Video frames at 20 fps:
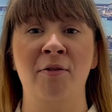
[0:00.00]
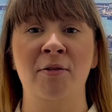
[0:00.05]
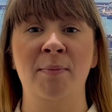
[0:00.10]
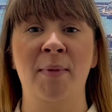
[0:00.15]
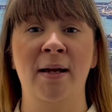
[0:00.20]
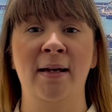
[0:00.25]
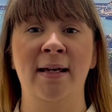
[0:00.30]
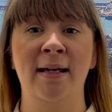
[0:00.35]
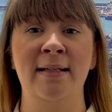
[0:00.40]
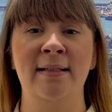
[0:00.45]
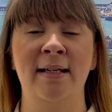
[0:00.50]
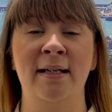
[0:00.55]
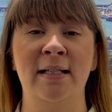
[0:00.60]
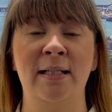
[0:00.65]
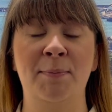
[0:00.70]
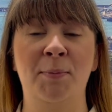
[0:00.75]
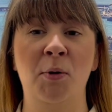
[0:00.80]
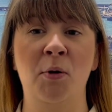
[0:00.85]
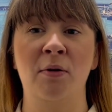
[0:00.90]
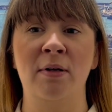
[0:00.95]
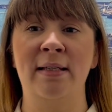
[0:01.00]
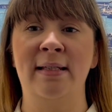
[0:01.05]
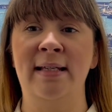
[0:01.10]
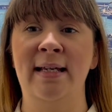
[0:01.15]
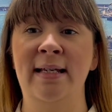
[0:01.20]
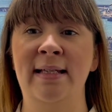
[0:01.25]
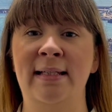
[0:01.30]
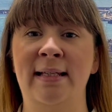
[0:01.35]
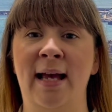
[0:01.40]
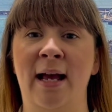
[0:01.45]
Monkeys Explorer
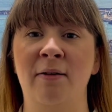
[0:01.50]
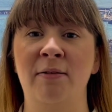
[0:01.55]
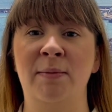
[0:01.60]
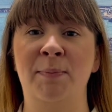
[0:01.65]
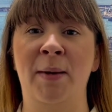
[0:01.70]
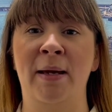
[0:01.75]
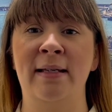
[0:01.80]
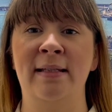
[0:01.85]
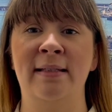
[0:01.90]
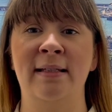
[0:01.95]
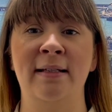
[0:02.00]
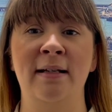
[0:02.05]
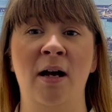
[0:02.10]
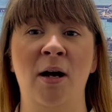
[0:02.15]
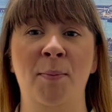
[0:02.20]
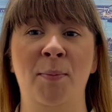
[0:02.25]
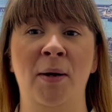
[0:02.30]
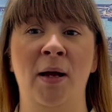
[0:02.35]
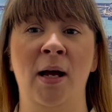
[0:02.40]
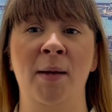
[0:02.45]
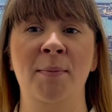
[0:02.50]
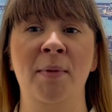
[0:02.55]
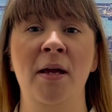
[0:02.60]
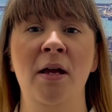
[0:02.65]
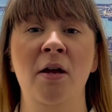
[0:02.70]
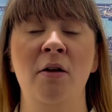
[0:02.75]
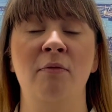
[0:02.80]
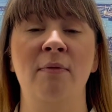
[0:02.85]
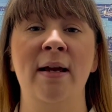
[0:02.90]
Sea Scouts based in Uplyme